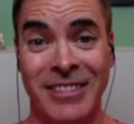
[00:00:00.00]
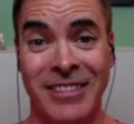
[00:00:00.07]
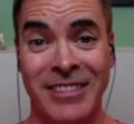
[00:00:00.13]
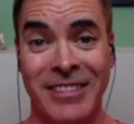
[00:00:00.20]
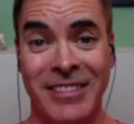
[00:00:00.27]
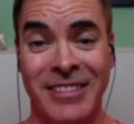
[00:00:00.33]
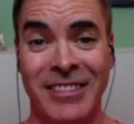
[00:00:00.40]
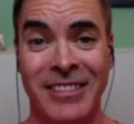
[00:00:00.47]

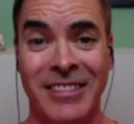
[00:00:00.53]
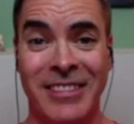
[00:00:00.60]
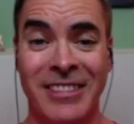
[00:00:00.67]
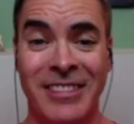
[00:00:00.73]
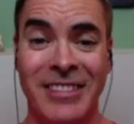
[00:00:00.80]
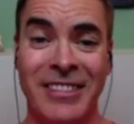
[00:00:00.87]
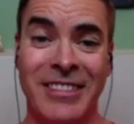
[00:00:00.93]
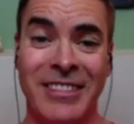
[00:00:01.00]

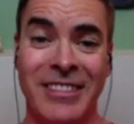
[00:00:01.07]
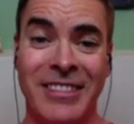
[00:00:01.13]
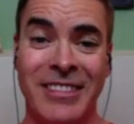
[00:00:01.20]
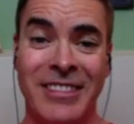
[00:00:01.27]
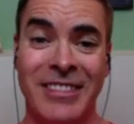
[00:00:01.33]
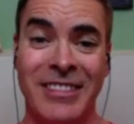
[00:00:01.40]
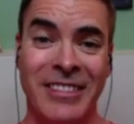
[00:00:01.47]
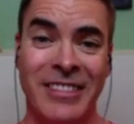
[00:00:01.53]

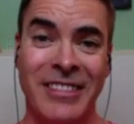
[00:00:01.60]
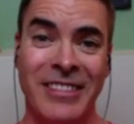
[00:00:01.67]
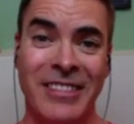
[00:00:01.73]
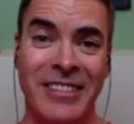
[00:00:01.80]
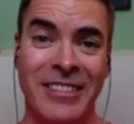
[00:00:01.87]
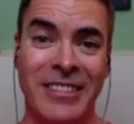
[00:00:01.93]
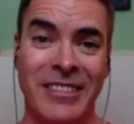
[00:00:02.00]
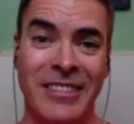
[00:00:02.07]

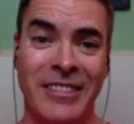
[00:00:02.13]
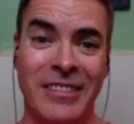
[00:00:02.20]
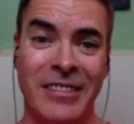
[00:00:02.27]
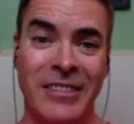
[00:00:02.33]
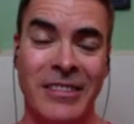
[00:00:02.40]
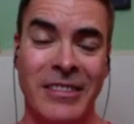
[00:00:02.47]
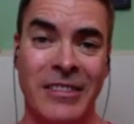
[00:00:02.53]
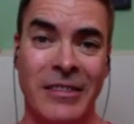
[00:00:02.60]

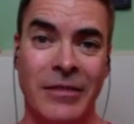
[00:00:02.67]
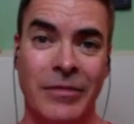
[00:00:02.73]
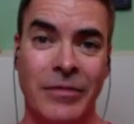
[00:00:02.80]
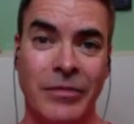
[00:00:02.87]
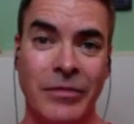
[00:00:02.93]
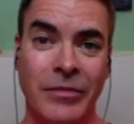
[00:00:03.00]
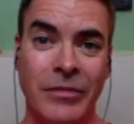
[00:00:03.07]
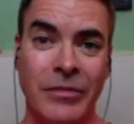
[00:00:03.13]

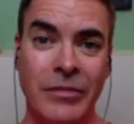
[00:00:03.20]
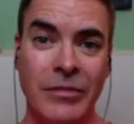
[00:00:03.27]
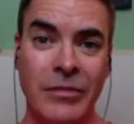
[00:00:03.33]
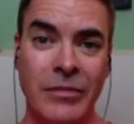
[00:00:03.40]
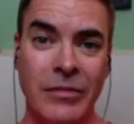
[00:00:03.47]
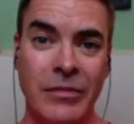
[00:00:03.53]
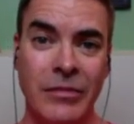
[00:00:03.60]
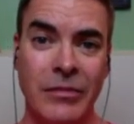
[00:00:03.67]

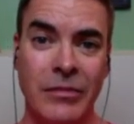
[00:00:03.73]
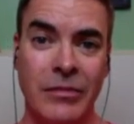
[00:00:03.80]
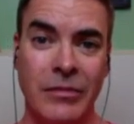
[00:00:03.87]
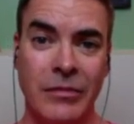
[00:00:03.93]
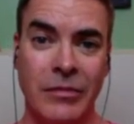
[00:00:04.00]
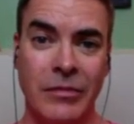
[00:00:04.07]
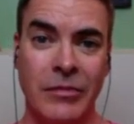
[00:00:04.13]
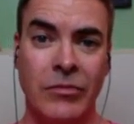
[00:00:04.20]

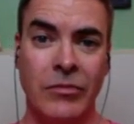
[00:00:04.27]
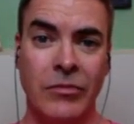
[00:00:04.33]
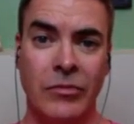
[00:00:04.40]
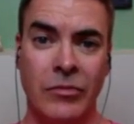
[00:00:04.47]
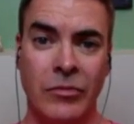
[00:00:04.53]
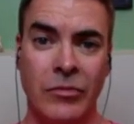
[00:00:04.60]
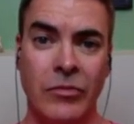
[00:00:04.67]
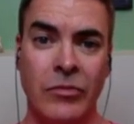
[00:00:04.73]

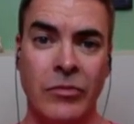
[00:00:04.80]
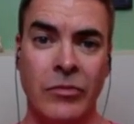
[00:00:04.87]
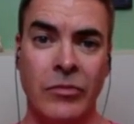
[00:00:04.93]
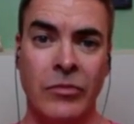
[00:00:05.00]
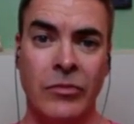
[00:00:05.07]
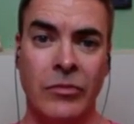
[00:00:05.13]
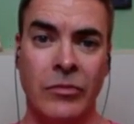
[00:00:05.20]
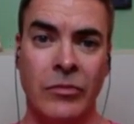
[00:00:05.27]

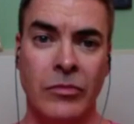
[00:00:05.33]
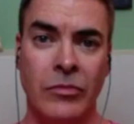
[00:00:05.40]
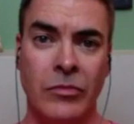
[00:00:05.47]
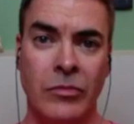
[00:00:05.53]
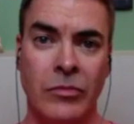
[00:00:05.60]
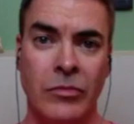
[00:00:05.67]
The person shown says nothing.